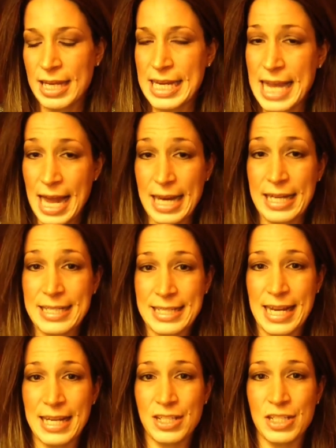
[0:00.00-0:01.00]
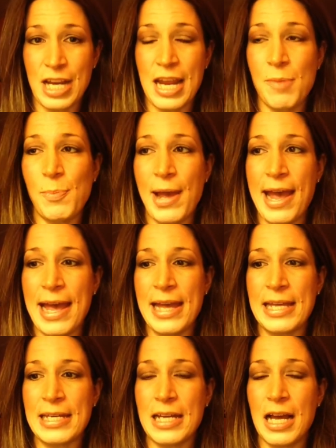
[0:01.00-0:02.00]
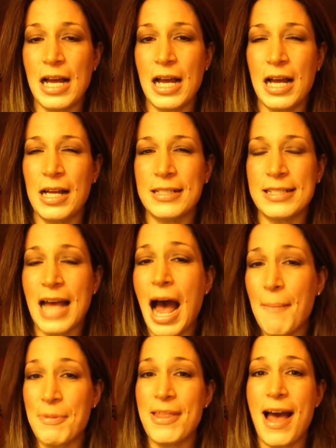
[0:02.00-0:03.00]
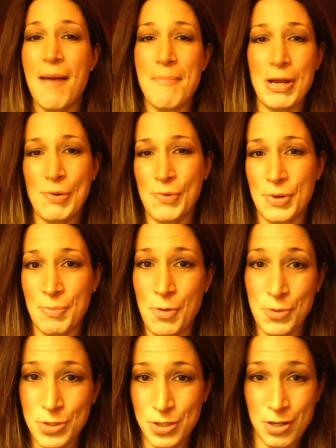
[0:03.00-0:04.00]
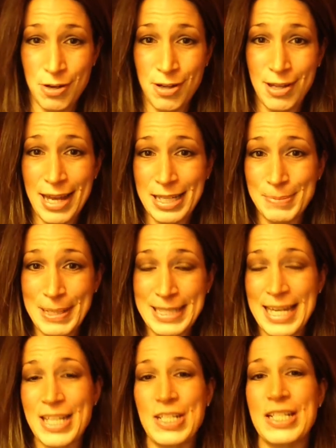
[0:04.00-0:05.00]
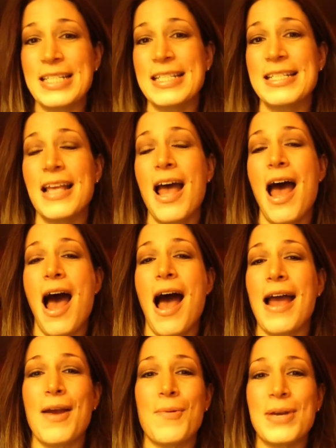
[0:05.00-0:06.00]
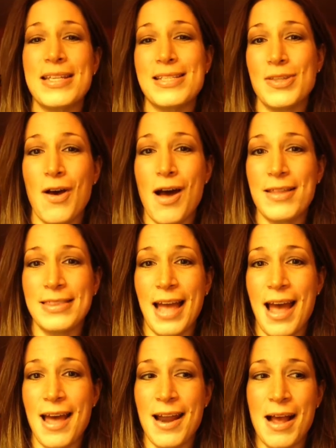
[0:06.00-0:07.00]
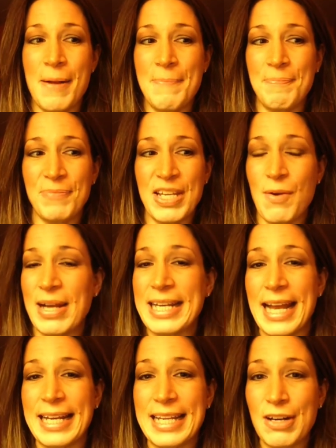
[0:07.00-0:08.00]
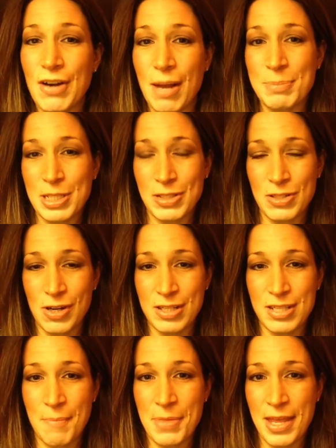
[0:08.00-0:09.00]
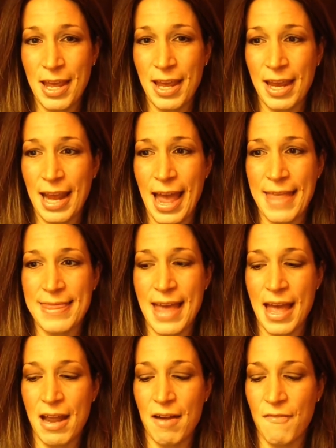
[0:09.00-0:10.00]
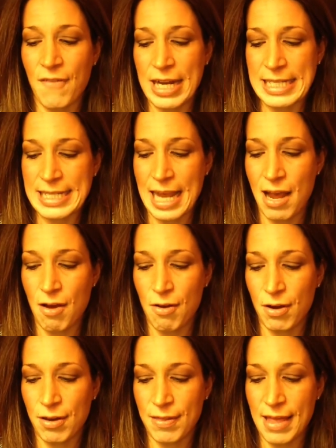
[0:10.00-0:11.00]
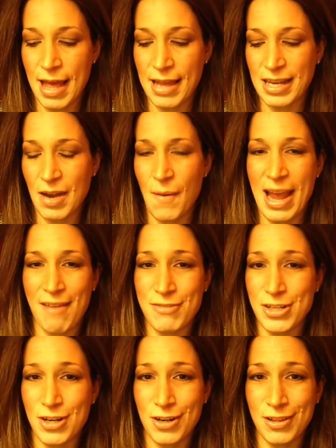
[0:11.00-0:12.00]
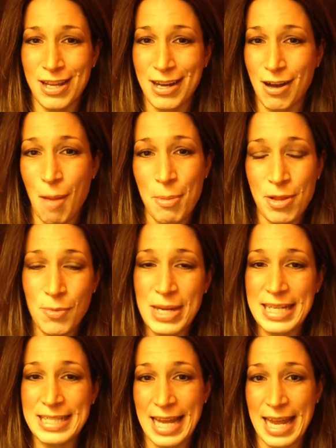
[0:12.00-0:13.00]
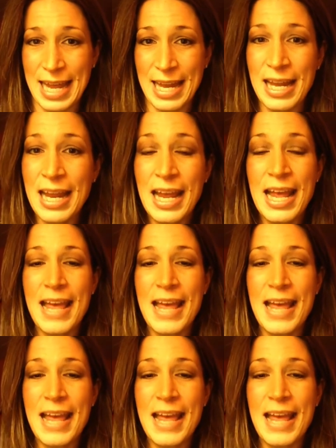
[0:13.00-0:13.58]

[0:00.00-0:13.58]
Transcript: getting and staying in shape. And on top of that, my own emotional expectations. I always thought that, I'd get geared up to start something and then find out that, after like a couple of weeks in,